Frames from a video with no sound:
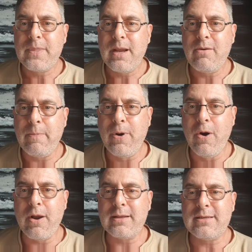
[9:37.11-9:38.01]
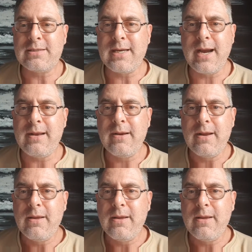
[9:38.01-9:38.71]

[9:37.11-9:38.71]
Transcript: a reporter to say,